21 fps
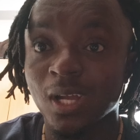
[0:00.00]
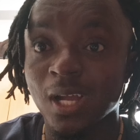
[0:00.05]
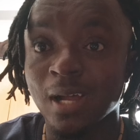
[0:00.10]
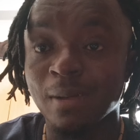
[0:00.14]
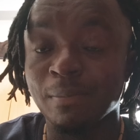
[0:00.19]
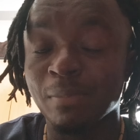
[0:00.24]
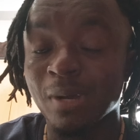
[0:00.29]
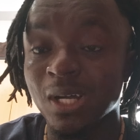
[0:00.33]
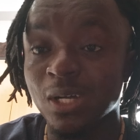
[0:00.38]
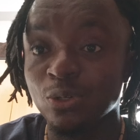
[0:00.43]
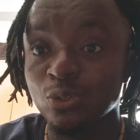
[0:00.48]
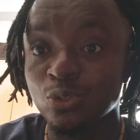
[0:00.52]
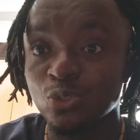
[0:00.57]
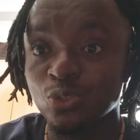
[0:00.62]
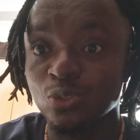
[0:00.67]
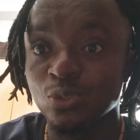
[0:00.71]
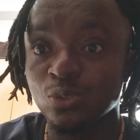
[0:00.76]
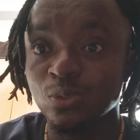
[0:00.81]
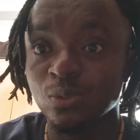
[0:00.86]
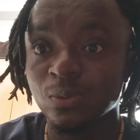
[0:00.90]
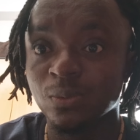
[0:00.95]
about
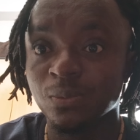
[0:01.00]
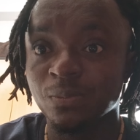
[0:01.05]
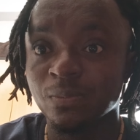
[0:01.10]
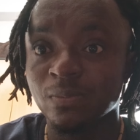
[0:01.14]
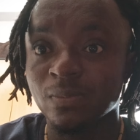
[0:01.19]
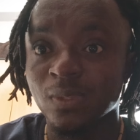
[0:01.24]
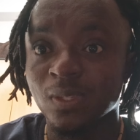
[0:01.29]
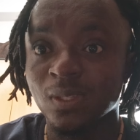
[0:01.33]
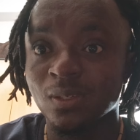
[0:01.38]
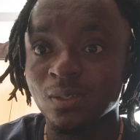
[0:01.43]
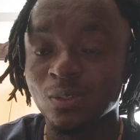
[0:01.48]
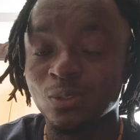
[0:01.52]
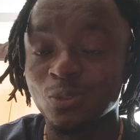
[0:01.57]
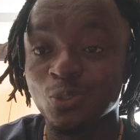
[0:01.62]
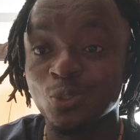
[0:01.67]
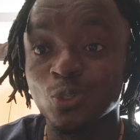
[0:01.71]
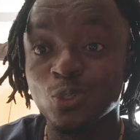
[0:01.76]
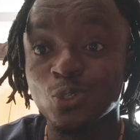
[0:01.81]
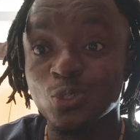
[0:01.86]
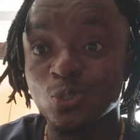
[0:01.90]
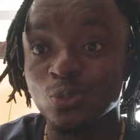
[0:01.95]
you
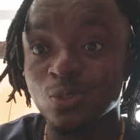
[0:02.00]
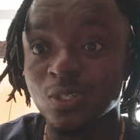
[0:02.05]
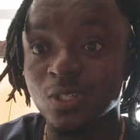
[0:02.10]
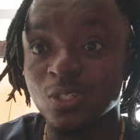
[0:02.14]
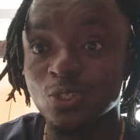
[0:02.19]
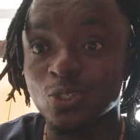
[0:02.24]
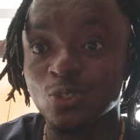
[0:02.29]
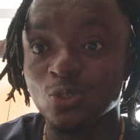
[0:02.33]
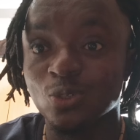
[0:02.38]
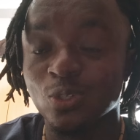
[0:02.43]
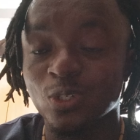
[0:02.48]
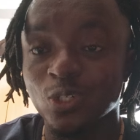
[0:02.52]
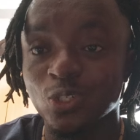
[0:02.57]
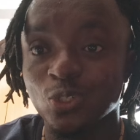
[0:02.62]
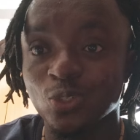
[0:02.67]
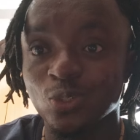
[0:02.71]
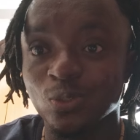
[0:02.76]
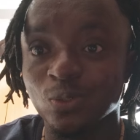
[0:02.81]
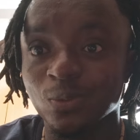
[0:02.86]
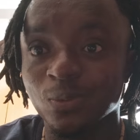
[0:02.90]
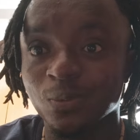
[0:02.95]
just to destroy
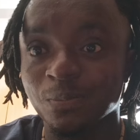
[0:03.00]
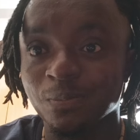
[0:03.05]
you.